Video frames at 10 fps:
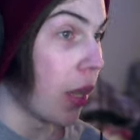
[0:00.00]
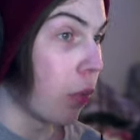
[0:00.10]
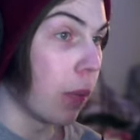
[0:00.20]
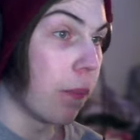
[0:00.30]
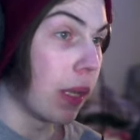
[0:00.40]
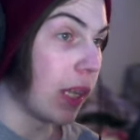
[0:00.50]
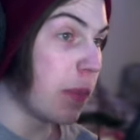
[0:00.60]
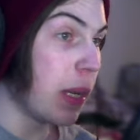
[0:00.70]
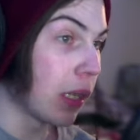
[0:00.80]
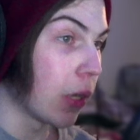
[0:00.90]
Well, let's
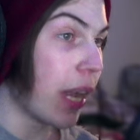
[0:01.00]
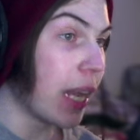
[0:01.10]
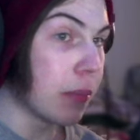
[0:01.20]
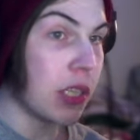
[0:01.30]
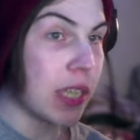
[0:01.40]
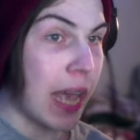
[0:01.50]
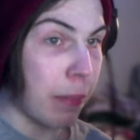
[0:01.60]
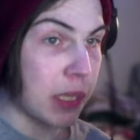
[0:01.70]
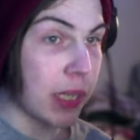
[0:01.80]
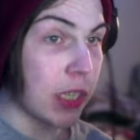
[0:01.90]
be clear, AMC's
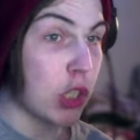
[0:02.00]
appetite is